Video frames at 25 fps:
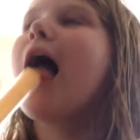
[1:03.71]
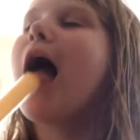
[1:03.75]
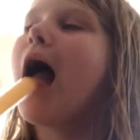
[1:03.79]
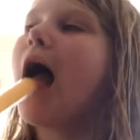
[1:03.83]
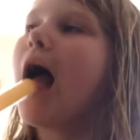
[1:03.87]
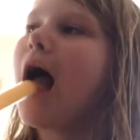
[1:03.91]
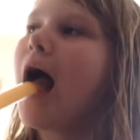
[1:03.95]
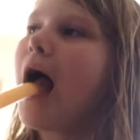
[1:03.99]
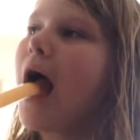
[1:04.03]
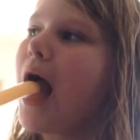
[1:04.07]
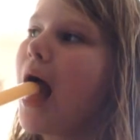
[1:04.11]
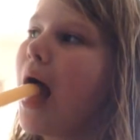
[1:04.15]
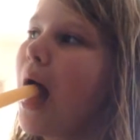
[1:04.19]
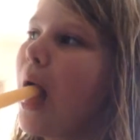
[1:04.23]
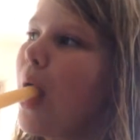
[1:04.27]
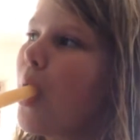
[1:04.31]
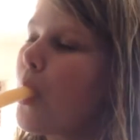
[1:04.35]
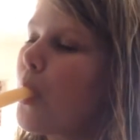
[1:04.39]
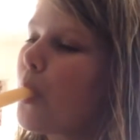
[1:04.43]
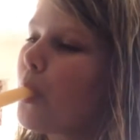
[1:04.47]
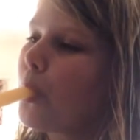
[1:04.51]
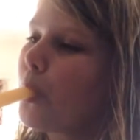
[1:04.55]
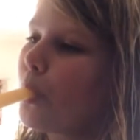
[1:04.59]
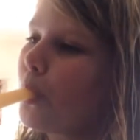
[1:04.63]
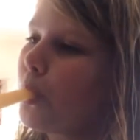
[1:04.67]

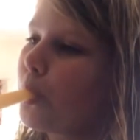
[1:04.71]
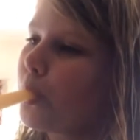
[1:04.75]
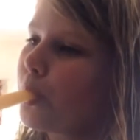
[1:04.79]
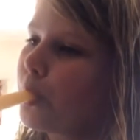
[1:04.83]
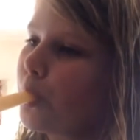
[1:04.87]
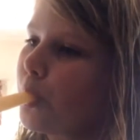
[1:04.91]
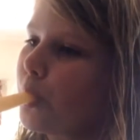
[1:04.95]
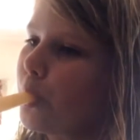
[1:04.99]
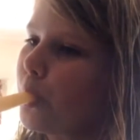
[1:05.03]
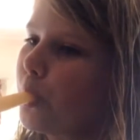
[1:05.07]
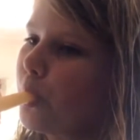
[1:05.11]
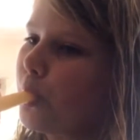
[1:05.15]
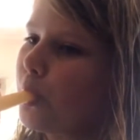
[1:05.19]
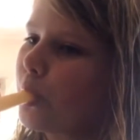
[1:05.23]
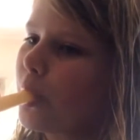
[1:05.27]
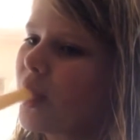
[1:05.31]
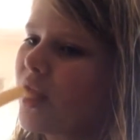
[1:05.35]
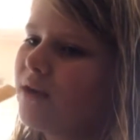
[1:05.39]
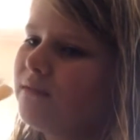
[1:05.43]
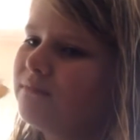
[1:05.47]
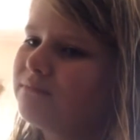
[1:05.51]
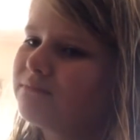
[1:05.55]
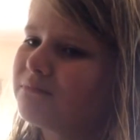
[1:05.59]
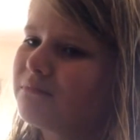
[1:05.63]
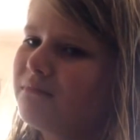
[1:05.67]

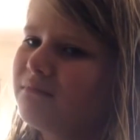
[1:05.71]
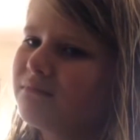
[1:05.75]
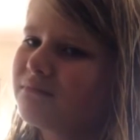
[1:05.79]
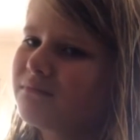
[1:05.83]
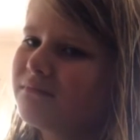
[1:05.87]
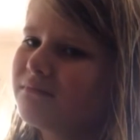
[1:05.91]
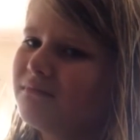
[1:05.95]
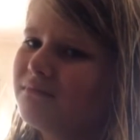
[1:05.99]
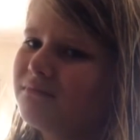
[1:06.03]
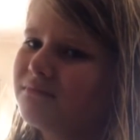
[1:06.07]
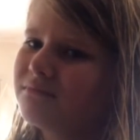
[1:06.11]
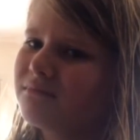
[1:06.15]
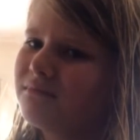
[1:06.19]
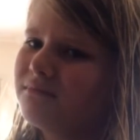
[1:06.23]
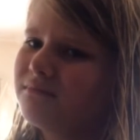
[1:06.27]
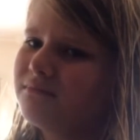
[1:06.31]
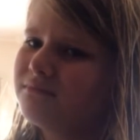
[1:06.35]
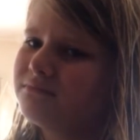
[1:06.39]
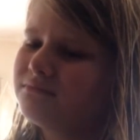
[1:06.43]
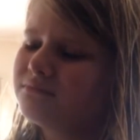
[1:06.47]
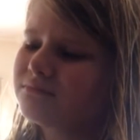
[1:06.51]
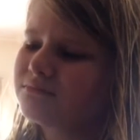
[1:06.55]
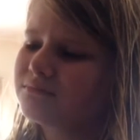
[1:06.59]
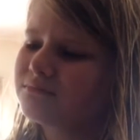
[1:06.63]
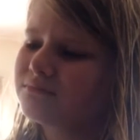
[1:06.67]

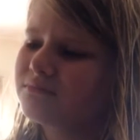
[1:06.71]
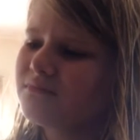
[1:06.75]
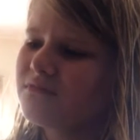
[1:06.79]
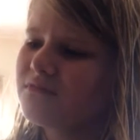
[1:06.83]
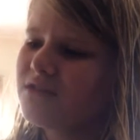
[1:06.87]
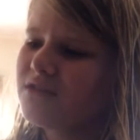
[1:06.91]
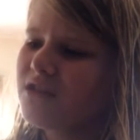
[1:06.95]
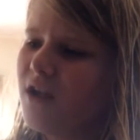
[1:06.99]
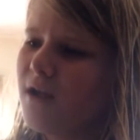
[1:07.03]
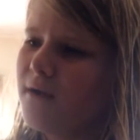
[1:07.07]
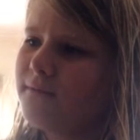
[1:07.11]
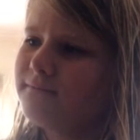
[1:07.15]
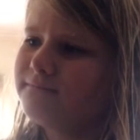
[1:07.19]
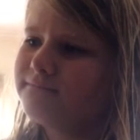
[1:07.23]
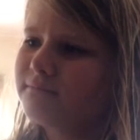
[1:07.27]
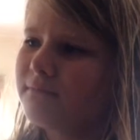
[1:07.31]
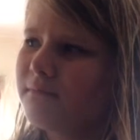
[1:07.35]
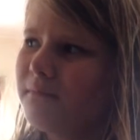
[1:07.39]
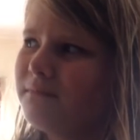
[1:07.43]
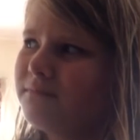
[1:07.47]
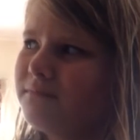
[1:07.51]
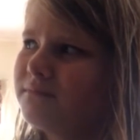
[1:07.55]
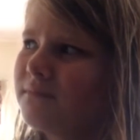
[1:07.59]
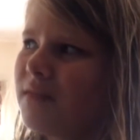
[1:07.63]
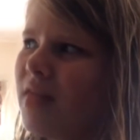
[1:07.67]

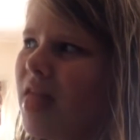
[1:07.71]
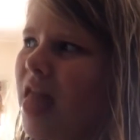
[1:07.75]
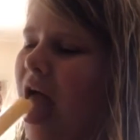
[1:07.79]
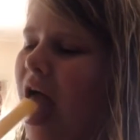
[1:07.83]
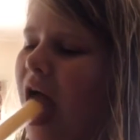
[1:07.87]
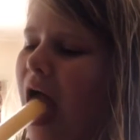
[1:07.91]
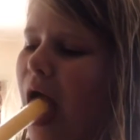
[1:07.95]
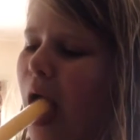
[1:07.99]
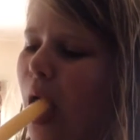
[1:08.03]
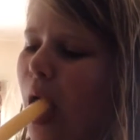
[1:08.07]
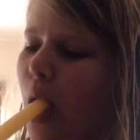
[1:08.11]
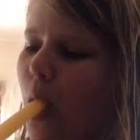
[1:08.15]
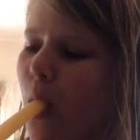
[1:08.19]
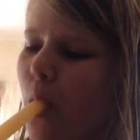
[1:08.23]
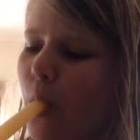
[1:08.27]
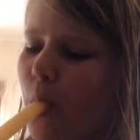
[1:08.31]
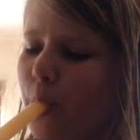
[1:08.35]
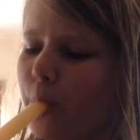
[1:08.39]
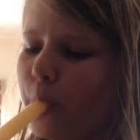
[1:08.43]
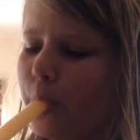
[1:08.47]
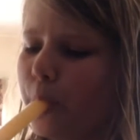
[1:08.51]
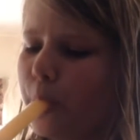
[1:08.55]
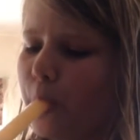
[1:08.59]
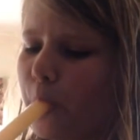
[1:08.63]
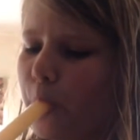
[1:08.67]

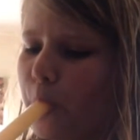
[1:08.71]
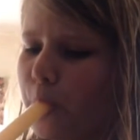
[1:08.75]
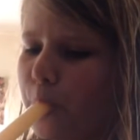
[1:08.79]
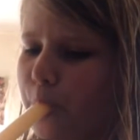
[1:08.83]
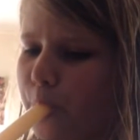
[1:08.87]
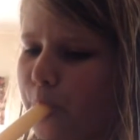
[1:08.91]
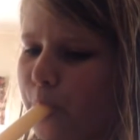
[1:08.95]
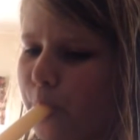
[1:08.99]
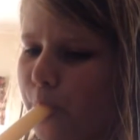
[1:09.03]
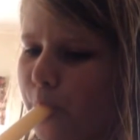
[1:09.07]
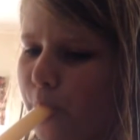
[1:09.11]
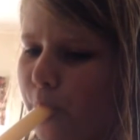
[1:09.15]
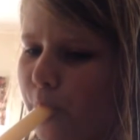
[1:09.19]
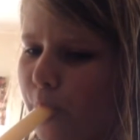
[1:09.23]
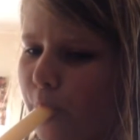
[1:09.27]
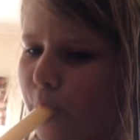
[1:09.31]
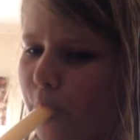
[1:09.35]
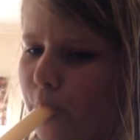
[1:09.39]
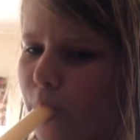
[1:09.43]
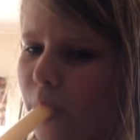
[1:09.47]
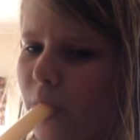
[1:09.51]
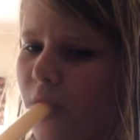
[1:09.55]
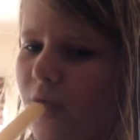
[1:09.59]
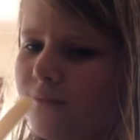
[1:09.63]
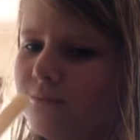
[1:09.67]

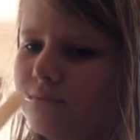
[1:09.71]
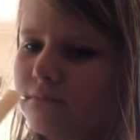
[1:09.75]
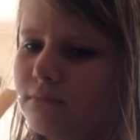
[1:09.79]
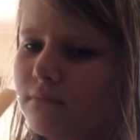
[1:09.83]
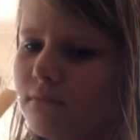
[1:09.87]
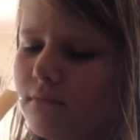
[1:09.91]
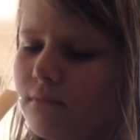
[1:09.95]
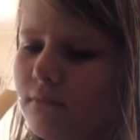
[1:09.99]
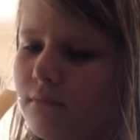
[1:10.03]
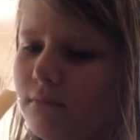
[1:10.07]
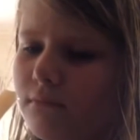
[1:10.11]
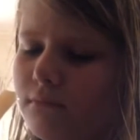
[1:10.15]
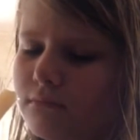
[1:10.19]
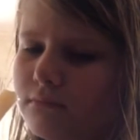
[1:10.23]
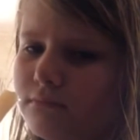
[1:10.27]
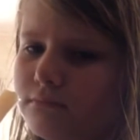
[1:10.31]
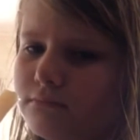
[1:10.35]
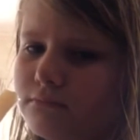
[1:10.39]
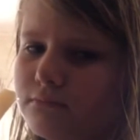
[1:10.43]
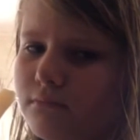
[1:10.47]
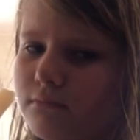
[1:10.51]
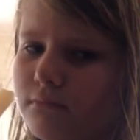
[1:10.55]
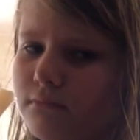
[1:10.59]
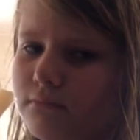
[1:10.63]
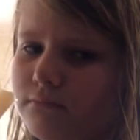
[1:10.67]

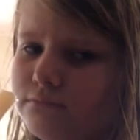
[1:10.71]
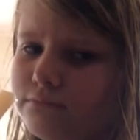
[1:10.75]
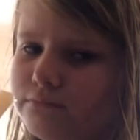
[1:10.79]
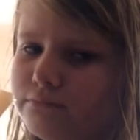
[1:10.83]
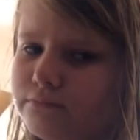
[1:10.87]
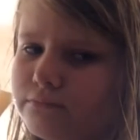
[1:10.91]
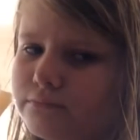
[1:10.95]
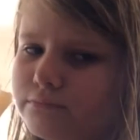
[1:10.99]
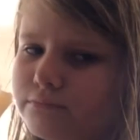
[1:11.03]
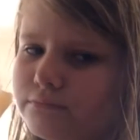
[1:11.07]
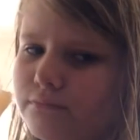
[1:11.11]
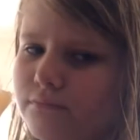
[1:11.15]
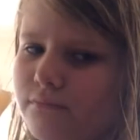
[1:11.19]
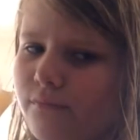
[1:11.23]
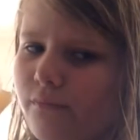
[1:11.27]
No one is speaking in this clip.